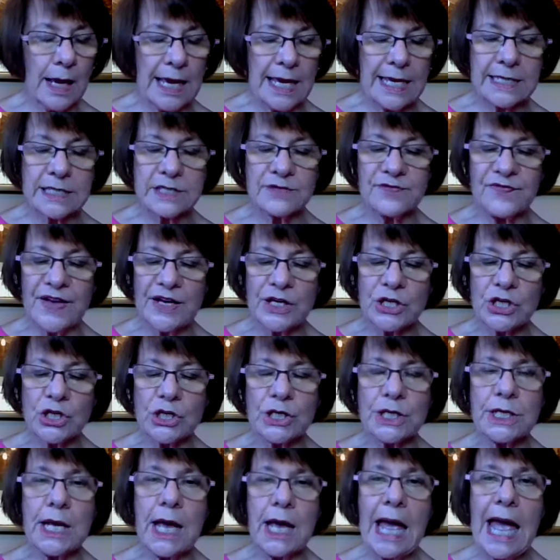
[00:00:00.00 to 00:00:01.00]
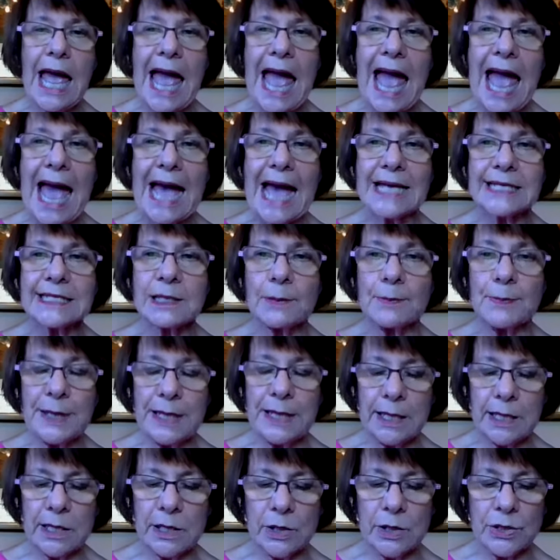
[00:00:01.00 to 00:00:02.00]
His fiction has
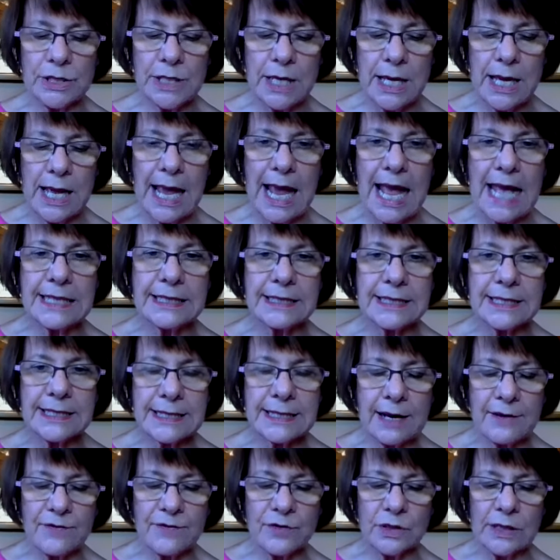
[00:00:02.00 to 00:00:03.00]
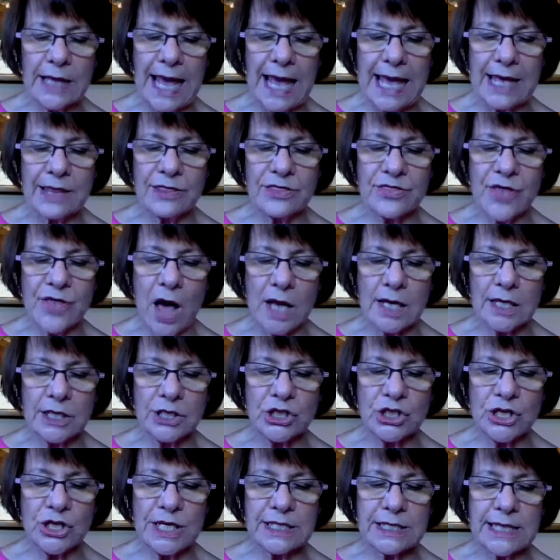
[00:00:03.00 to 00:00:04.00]
appeared in several
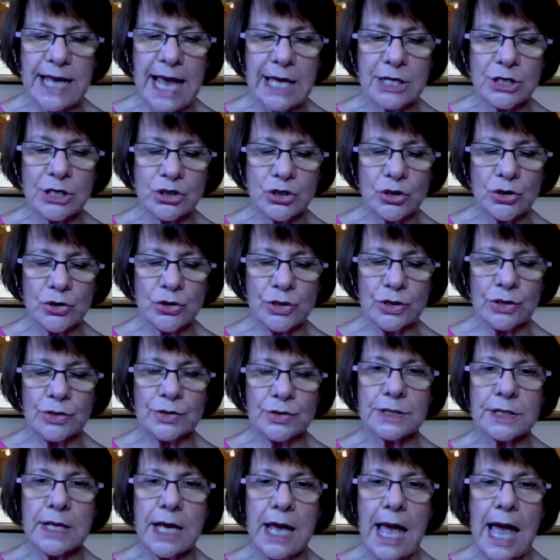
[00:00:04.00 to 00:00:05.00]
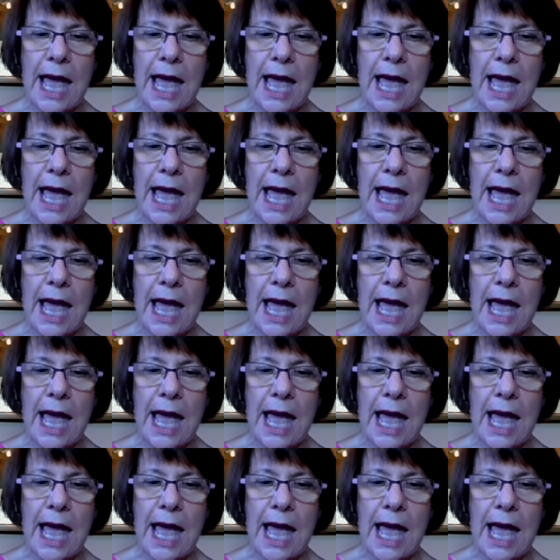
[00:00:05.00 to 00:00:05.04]
anthologies and journals,